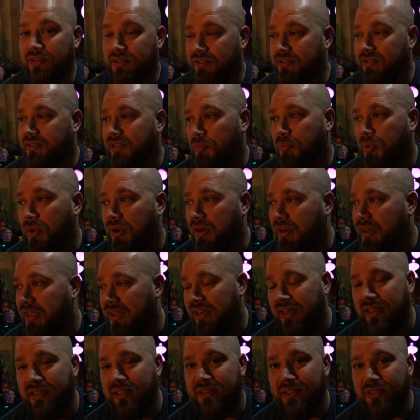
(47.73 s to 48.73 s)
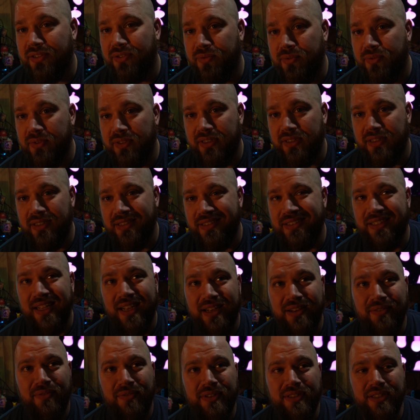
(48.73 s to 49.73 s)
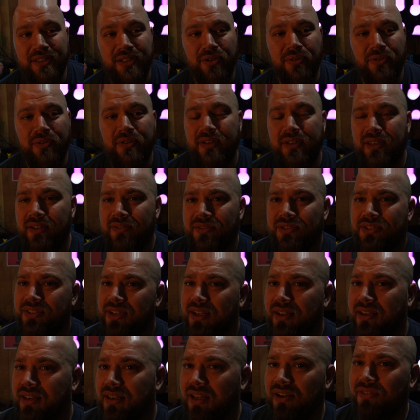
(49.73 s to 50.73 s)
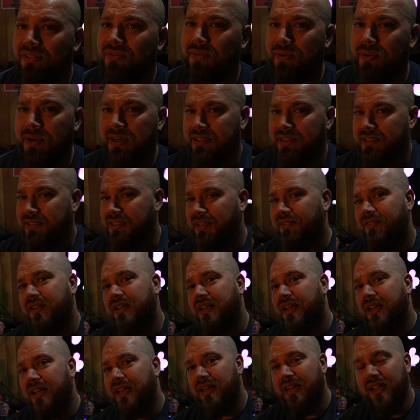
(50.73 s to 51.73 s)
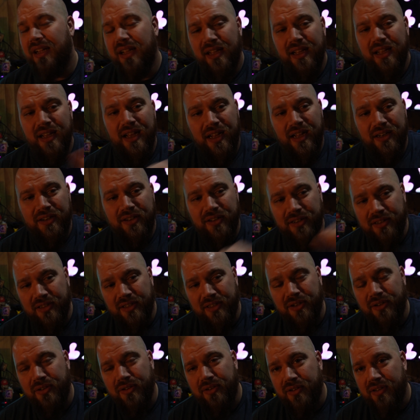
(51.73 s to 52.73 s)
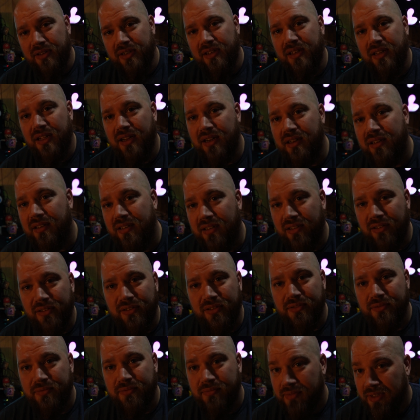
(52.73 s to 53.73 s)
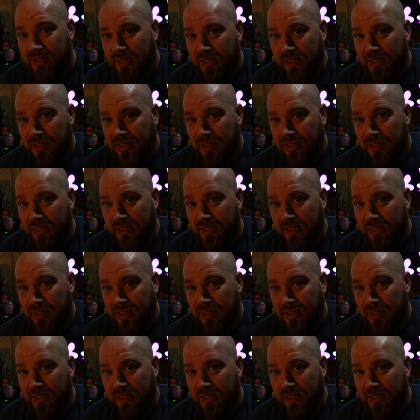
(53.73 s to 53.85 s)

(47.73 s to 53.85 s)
As soon as I put it in, it just was, it was like it wasn't cooling. It was shutting off weird stuff like that. I took the cooler, the air, little